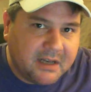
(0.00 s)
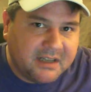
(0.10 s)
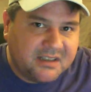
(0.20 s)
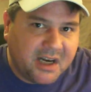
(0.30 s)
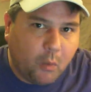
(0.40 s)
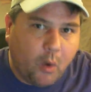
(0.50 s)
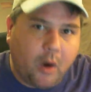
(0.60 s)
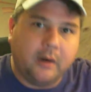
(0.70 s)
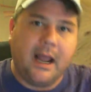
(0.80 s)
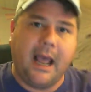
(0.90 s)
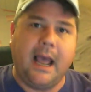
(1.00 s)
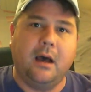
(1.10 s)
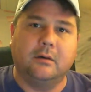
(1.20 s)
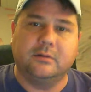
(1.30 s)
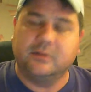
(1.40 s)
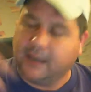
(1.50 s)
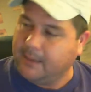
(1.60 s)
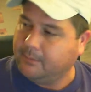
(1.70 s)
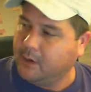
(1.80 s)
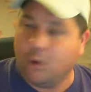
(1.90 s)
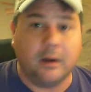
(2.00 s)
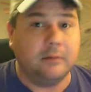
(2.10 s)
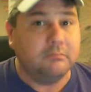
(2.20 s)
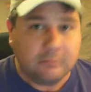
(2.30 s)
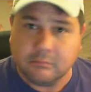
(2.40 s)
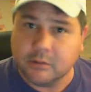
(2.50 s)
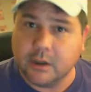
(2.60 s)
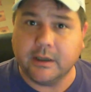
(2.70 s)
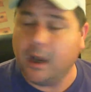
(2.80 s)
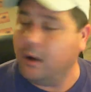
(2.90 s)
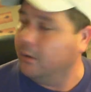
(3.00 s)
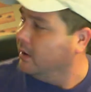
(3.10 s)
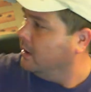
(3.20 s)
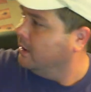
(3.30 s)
Didn't see the water in the house. They kept going. Good to go.